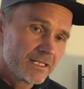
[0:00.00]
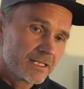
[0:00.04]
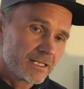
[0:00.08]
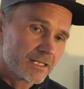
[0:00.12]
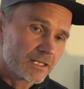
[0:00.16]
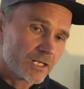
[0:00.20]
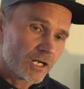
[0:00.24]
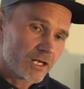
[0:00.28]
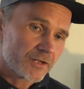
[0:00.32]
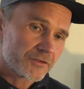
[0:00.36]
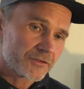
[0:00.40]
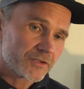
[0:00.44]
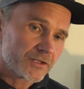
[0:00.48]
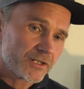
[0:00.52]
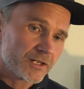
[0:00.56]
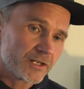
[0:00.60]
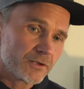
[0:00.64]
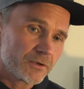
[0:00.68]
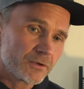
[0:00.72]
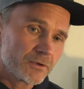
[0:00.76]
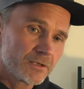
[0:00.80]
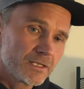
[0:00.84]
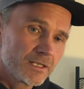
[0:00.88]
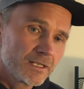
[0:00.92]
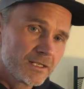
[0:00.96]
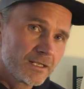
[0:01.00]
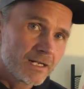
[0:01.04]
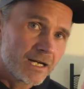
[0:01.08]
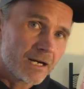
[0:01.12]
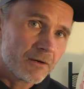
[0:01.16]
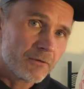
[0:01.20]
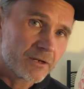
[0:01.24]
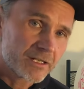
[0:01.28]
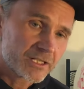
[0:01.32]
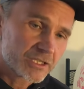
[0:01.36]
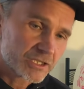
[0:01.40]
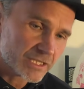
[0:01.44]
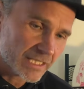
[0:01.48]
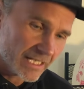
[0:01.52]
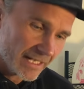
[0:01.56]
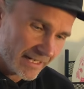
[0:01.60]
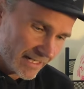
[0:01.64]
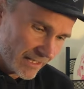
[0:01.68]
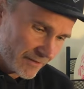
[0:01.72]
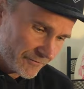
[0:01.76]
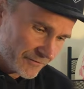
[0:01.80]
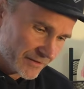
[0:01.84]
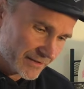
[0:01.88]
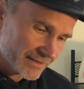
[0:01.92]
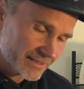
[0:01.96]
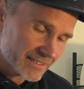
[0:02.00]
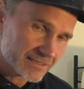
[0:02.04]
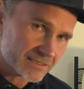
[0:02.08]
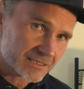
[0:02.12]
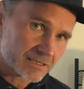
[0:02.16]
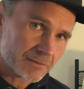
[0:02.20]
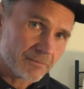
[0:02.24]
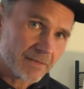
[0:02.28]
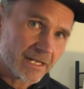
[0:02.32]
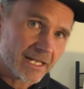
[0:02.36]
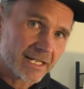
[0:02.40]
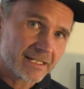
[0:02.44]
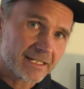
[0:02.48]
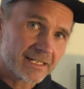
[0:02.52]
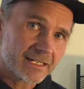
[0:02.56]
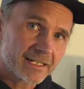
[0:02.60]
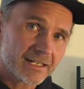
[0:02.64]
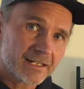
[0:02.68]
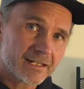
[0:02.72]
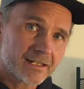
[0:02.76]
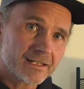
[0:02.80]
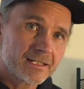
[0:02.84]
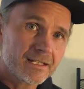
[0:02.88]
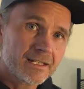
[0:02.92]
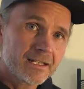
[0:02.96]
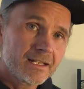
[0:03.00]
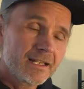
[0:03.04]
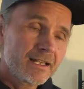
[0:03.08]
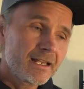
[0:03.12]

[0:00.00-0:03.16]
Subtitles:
And also I want to shout out to Discmania.